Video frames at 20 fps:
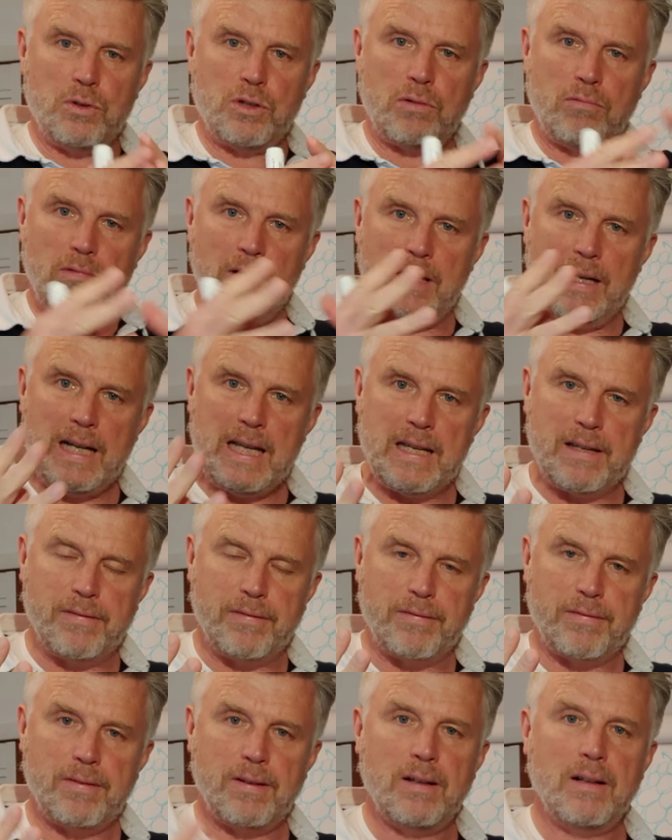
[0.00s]
it was a
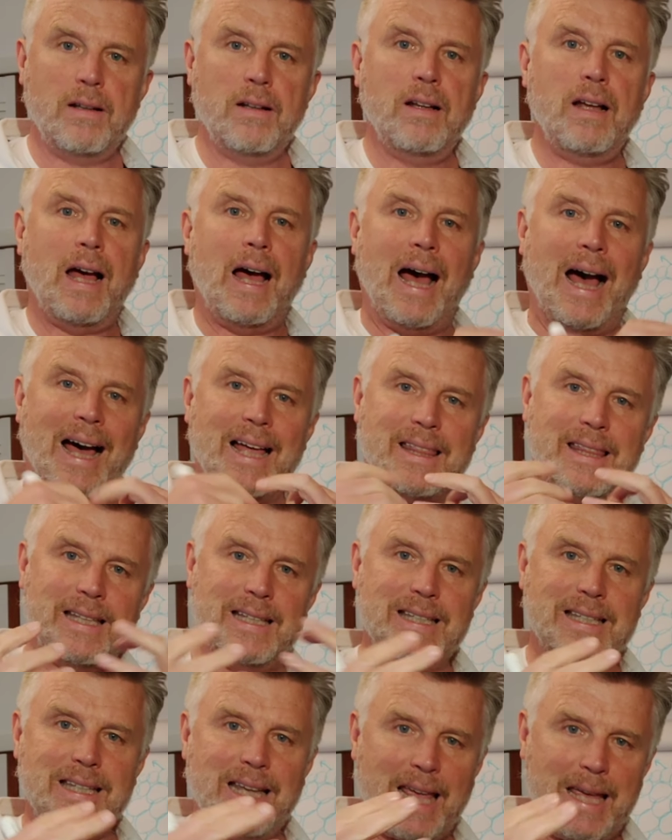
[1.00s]
relief at
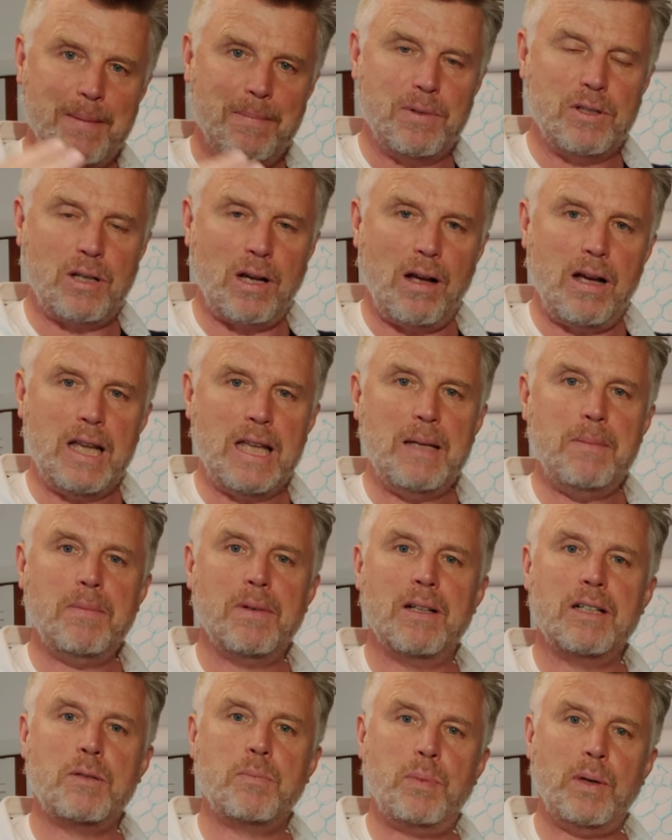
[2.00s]
the same
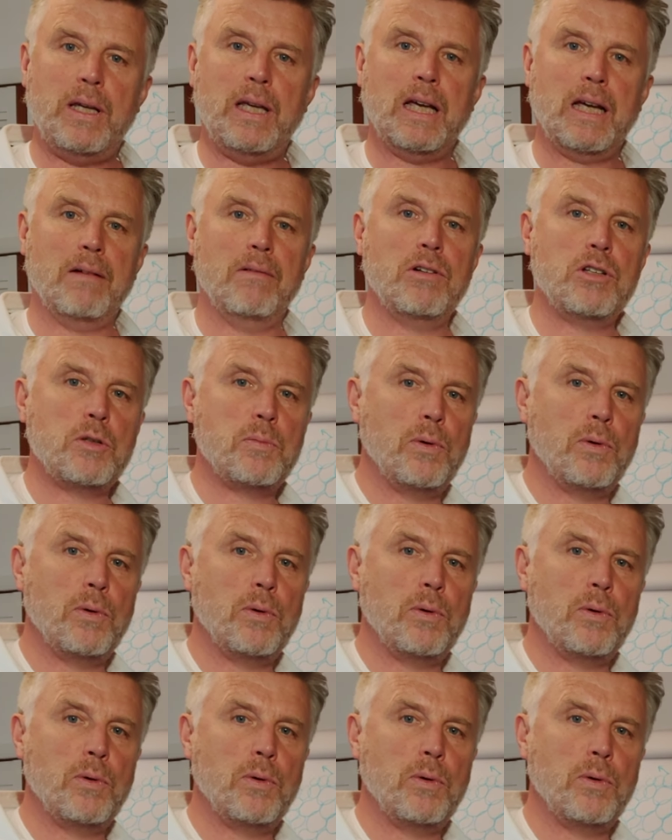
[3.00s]
time as being a